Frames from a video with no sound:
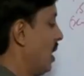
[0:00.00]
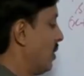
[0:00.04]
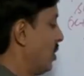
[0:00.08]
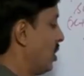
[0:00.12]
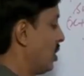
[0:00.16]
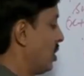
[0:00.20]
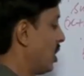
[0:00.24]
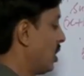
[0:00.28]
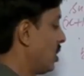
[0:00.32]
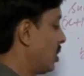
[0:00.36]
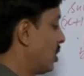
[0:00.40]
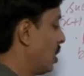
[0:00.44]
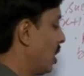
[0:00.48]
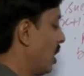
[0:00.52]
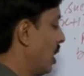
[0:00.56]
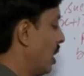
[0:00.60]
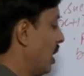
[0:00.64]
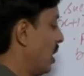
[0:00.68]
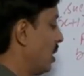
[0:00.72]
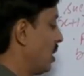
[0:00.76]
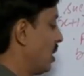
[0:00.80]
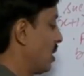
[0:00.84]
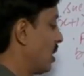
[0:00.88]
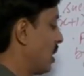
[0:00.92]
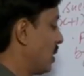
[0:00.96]
This is
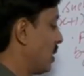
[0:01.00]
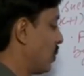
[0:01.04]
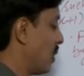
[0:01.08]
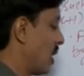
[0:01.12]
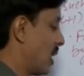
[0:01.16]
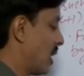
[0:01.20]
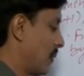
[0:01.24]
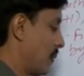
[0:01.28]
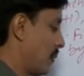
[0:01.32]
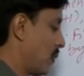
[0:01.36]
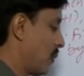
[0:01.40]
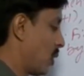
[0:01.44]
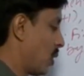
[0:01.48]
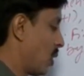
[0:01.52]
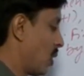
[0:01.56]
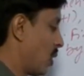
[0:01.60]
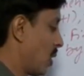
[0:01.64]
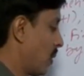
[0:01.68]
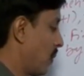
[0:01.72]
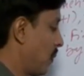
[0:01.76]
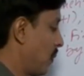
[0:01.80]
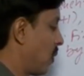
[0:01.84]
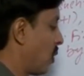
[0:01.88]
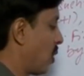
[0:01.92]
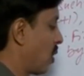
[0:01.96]
3, this is 1,
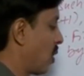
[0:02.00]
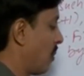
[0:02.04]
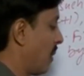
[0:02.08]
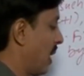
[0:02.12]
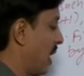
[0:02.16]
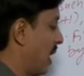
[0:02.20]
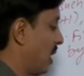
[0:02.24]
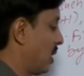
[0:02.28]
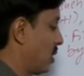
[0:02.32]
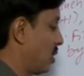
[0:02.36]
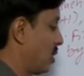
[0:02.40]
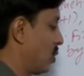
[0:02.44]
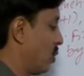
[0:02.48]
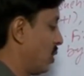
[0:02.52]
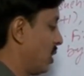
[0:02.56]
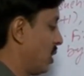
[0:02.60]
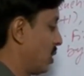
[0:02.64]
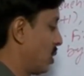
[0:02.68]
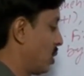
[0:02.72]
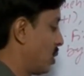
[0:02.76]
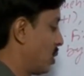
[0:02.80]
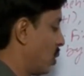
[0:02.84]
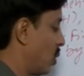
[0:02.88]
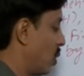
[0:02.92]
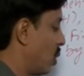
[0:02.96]
4. 4 minus 2 is
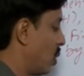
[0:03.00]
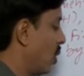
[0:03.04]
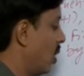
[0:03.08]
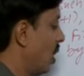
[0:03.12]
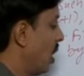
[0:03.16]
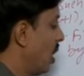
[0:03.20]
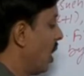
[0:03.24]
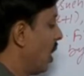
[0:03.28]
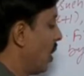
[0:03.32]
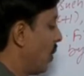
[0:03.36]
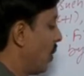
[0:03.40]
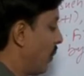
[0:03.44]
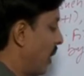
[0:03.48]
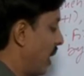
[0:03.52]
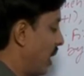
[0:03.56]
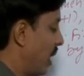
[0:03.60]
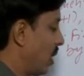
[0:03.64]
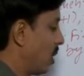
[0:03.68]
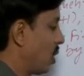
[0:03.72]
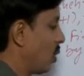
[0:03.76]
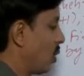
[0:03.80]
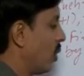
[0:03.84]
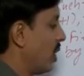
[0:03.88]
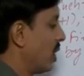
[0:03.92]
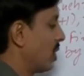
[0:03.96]
2.
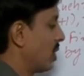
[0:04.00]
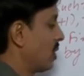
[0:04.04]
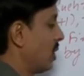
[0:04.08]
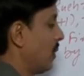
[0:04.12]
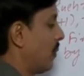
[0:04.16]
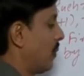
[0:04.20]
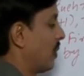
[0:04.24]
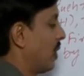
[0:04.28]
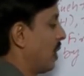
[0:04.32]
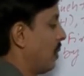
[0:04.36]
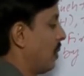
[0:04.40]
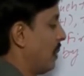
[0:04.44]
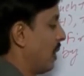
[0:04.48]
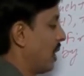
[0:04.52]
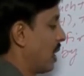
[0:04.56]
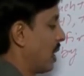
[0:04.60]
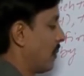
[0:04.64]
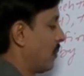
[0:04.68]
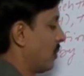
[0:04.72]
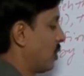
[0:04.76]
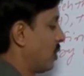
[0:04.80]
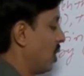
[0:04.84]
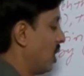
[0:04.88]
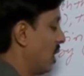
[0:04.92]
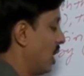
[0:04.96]
When 2 is shifted
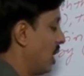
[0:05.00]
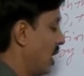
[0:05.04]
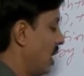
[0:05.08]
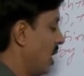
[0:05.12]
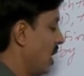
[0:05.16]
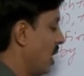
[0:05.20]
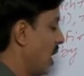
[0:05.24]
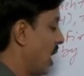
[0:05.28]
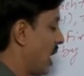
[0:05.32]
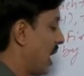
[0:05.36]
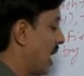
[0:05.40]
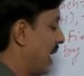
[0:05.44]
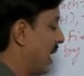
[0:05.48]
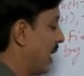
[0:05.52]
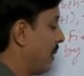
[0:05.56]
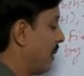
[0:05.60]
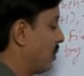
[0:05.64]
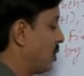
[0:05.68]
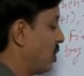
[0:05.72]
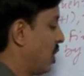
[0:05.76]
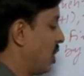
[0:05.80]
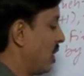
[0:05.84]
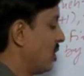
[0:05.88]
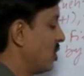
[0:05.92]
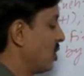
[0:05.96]
become 3. I
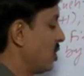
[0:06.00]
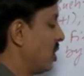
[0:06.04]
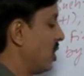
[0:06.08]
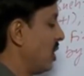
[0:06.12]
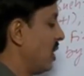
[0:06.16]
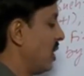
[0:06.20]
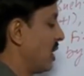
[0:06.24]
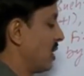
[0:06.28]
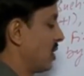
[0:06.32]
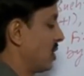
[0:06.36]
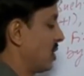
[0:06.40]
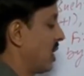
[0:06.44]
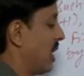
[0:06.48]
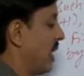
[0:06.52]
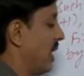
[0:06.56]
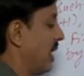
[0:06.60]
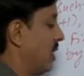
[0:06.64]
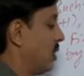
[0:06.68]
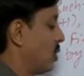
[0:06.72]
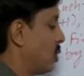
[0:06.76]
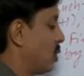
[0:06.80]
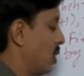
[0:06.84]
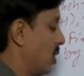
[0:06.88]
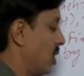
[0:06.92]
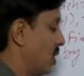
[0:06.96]
have changed here
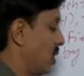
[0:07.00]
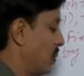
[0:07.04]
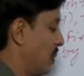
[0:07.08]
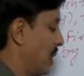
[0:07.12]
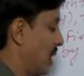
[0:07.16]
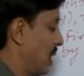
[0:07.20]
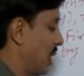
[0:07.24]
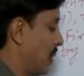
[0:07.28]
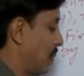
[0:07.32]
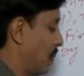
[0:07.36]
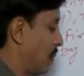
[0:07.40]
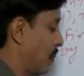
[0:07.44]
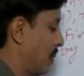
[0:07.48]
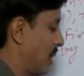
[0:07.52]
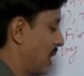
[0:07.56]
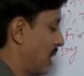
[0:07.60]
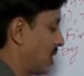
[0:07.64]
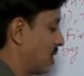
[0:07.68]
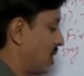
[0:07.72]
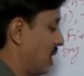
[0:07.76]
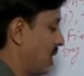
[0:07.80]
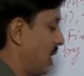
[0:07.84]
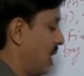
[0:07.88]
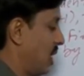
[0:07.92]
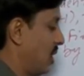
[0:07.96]
sign, so this become
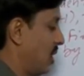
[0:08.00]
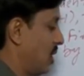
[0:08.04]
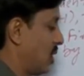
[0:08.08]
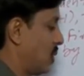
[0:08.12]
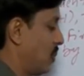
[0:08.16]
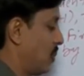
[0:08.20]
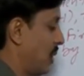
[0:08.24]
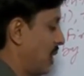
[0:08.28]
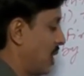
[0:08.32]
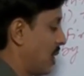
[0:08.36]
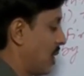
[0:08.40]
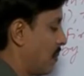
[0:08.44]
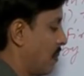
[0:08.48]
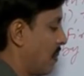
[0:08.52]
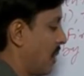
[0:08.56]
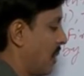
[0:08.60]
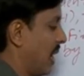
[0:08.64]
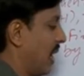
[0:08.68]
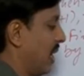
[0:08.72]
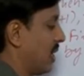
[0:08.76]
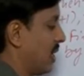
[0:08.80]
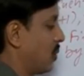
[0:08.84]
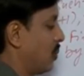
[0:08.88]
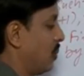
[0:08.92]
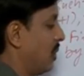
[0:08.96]
plus a, this become
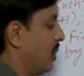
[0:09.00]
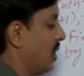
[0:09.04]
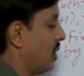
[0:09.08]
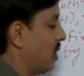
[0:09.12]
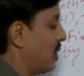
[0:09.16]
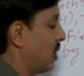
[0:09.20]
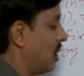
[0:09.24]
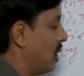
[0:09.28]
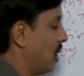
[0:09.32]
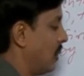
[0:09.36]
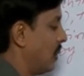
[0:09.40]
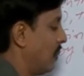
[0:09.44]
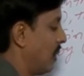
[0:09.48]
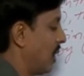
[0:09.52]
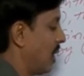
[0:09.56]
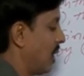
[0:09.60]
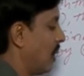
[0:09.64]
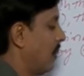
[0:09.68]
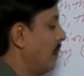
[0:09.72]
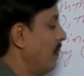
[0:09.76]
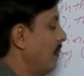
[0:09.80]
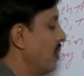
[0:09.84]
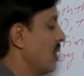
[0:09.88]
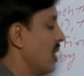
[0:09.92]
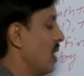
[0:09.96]
minus b, 3
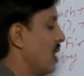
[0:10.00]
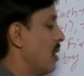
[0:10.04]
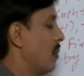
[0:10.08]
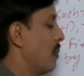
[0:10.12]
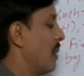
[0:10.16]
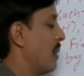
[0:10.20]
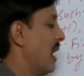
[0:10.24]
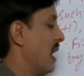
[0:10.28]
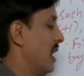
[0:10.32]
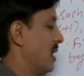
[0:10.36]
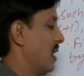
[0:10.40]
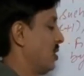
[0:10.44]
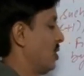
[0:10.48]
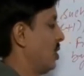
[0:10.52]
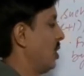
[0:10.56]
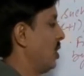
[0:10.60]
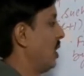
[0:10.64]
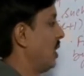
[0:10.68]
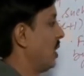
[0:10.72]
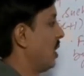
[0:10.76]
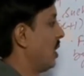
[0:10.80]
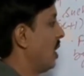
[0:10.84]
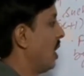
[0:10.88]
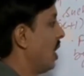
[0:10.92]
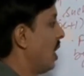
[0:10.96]
become minus
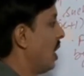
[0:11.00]
3.